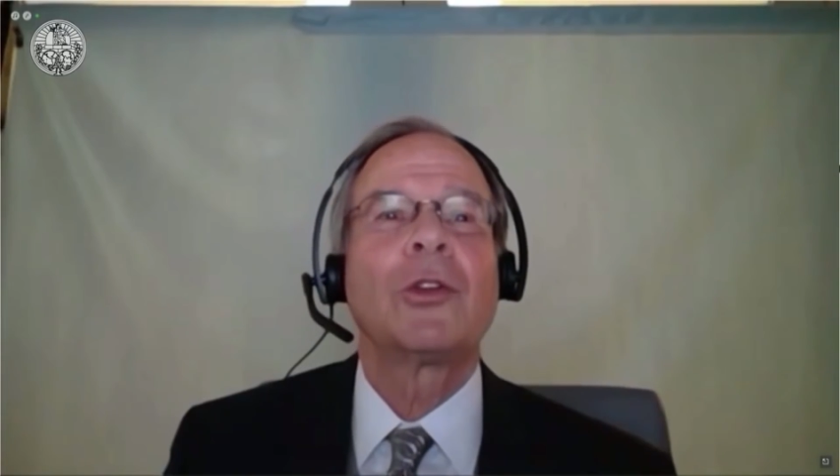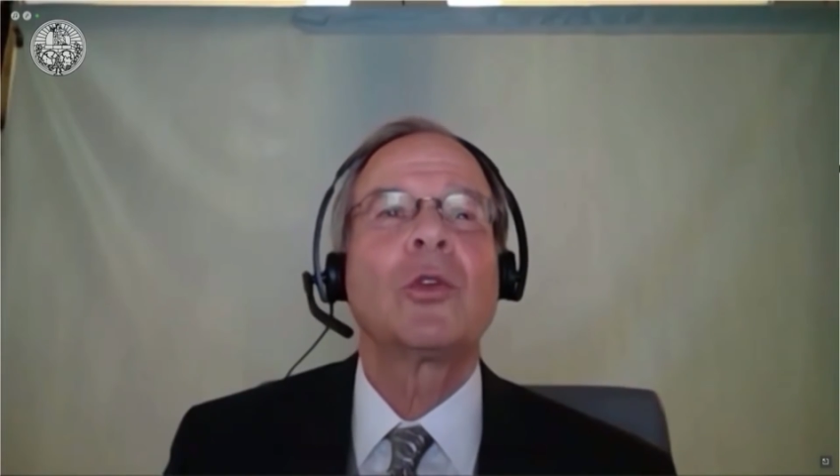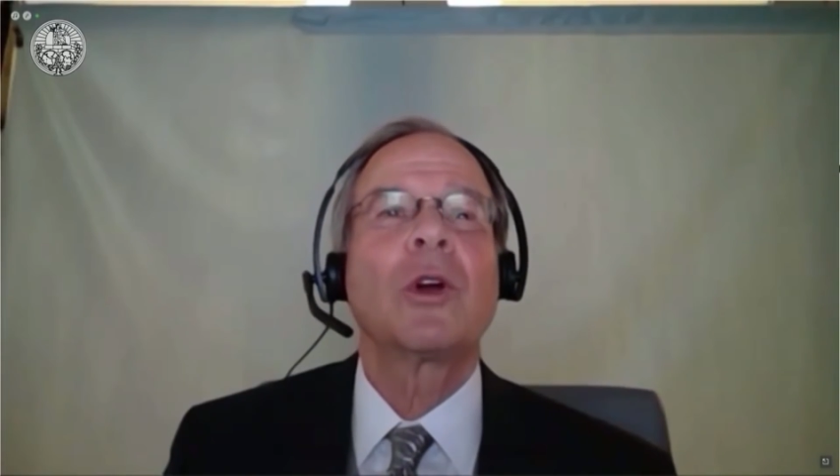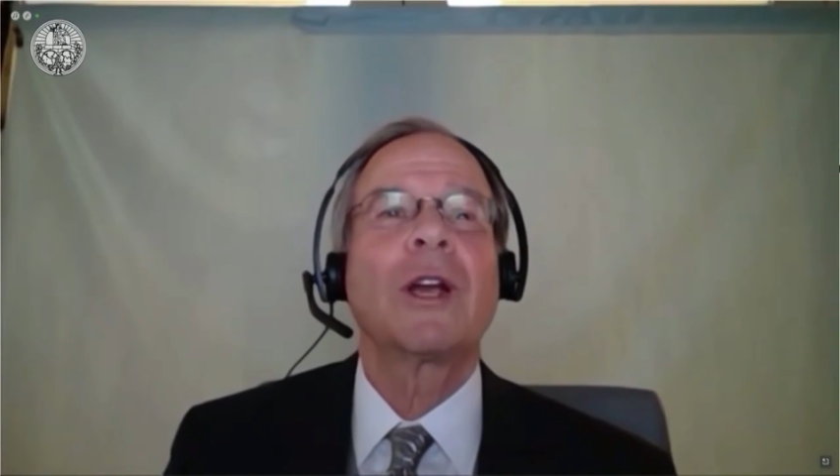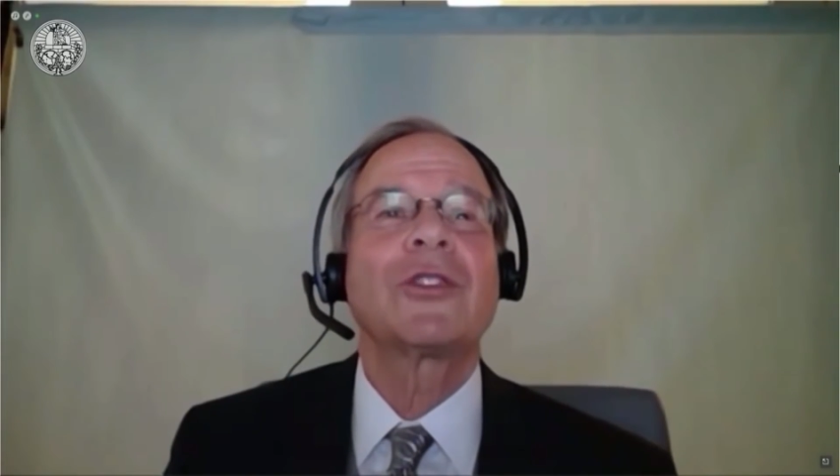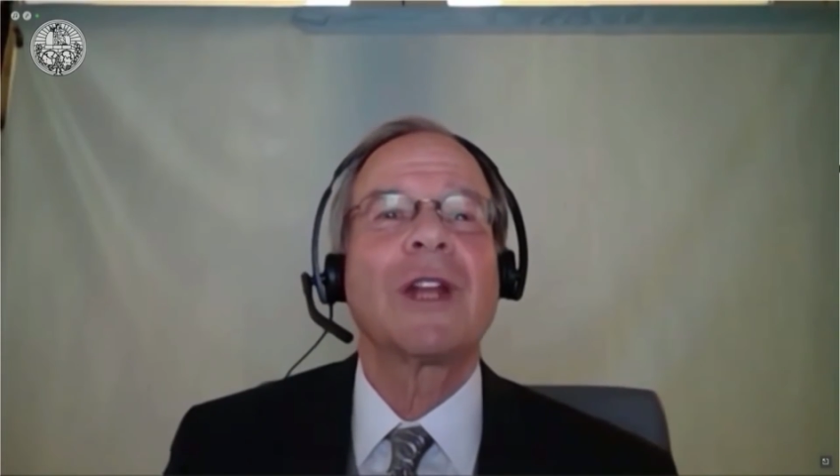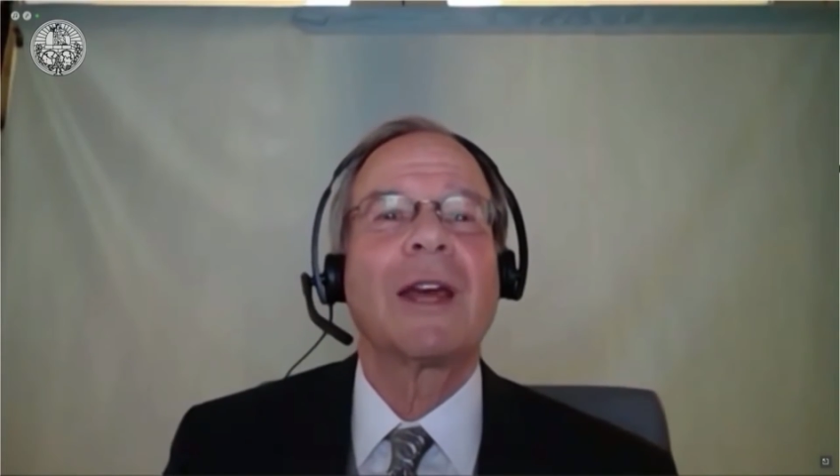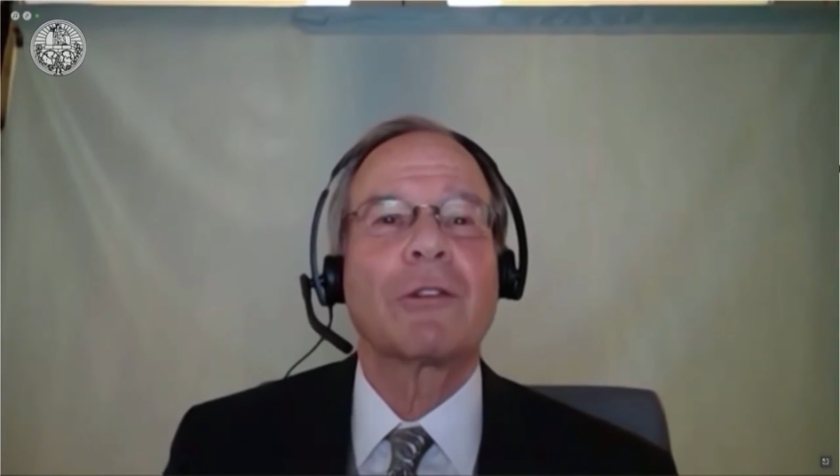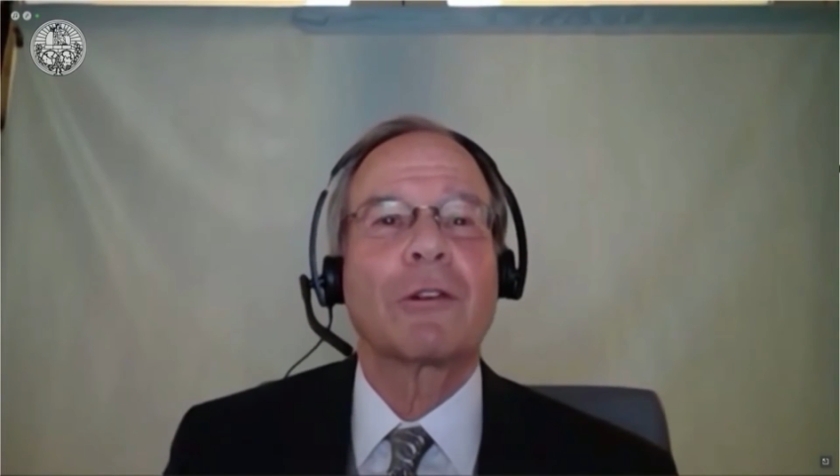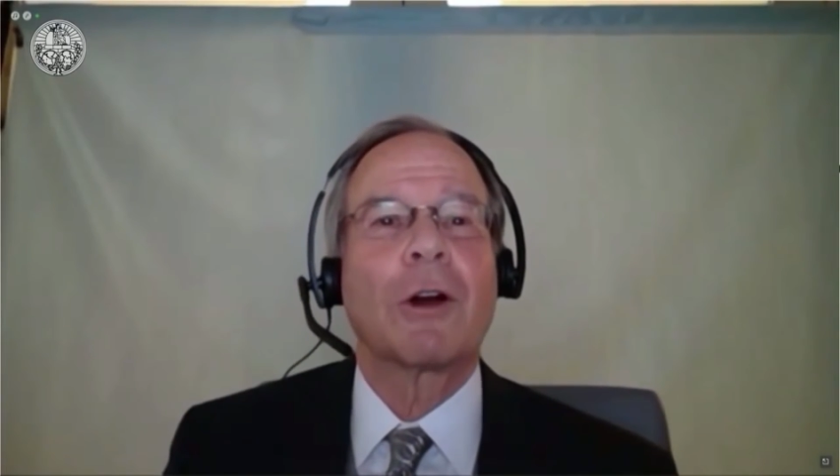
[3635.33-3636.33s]
nor has it
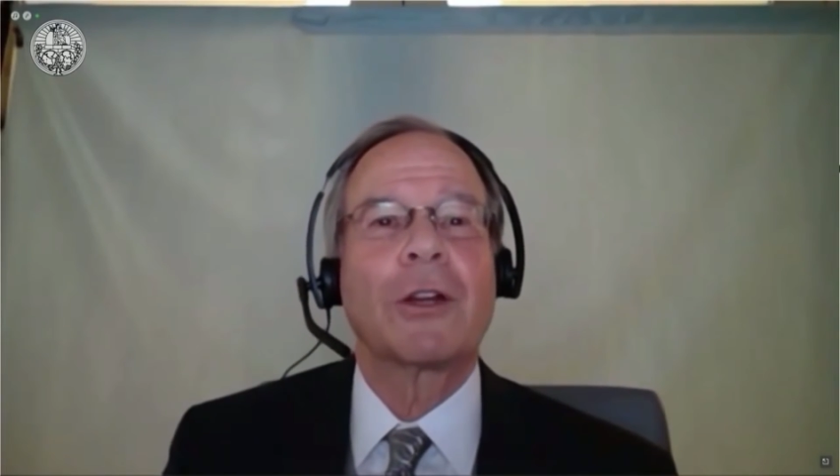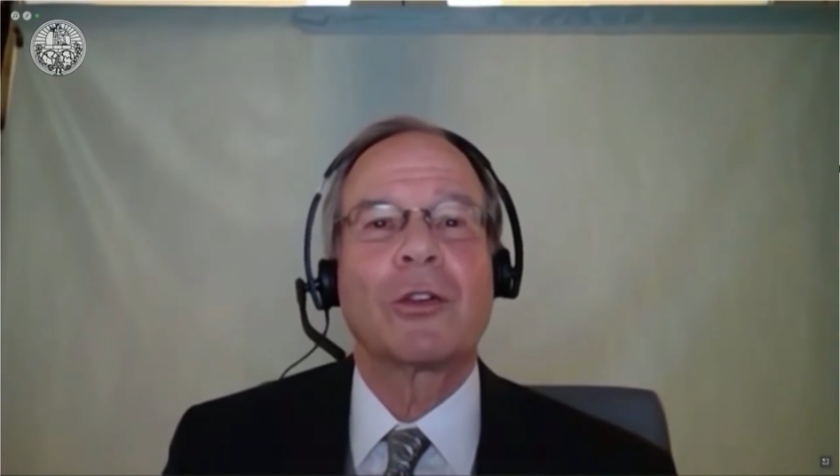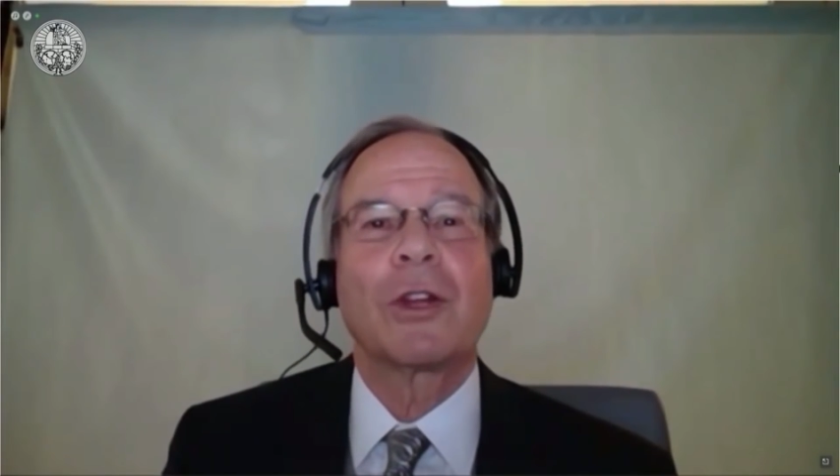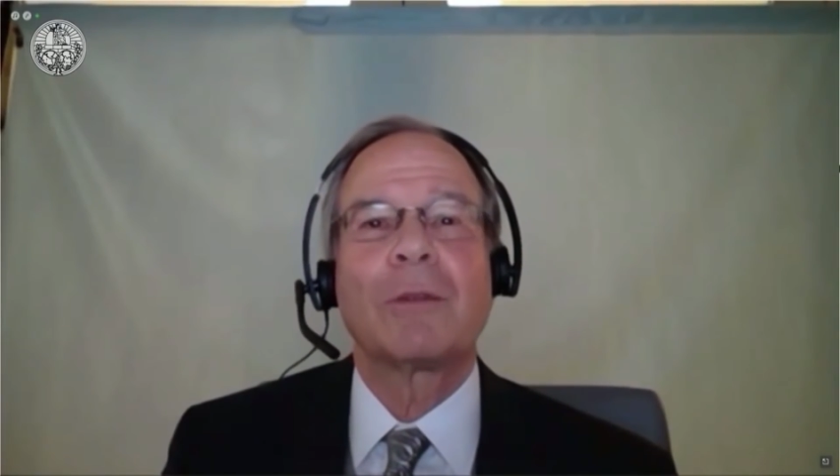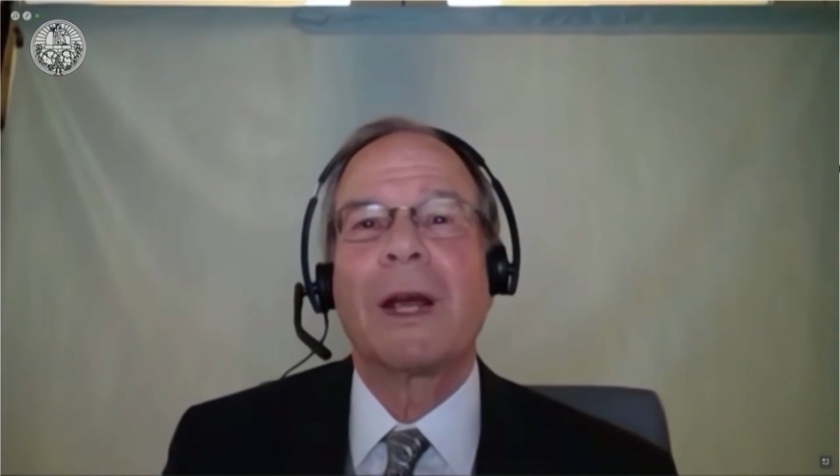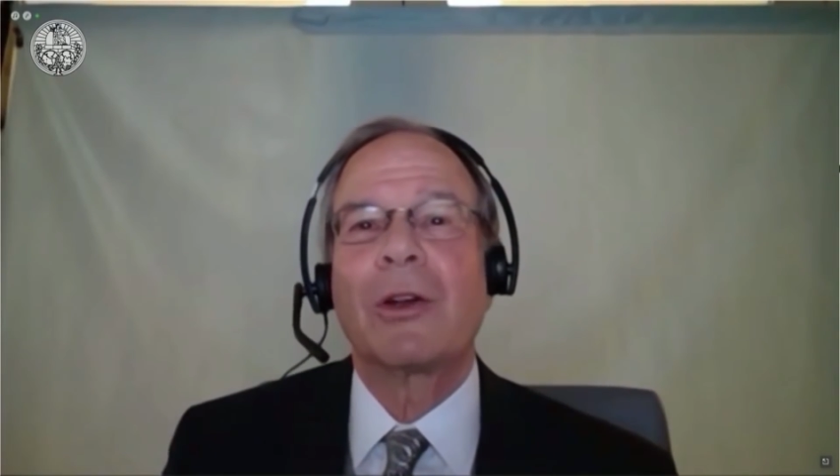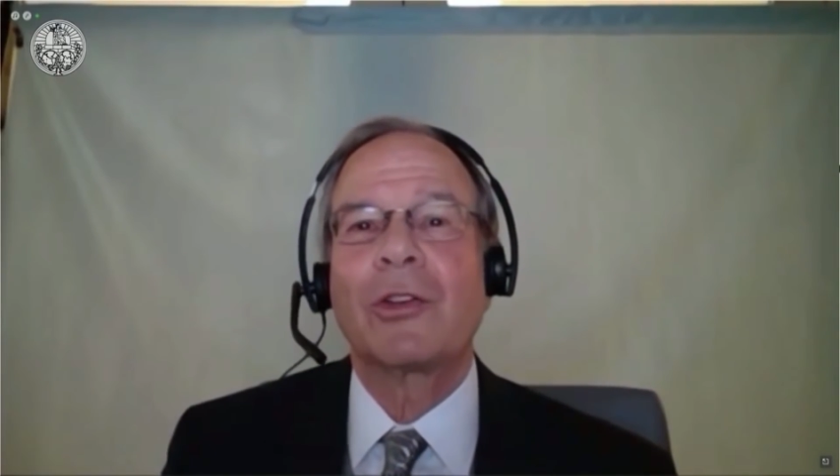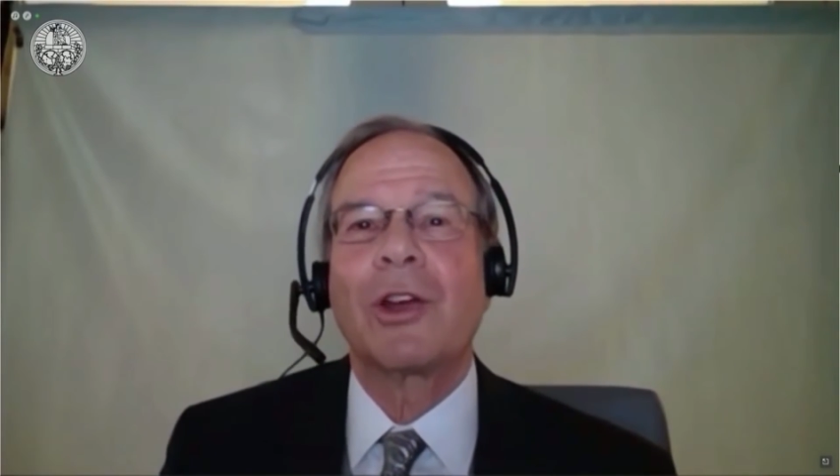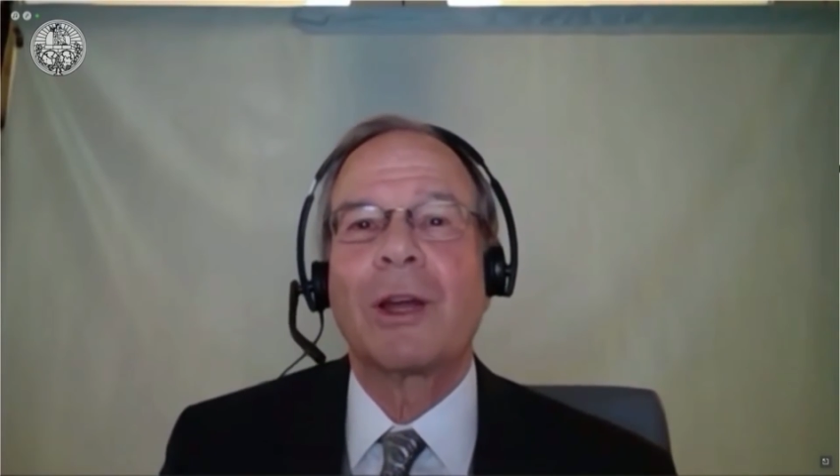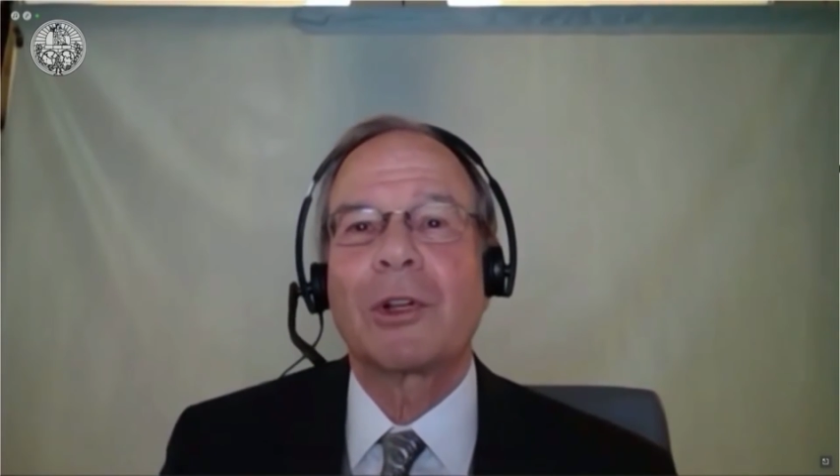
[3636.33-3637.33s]
ever argued that
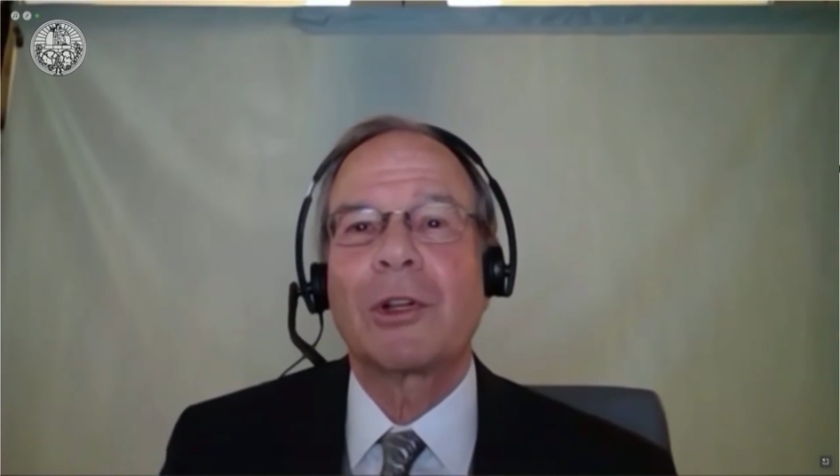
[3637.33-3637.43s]
maritime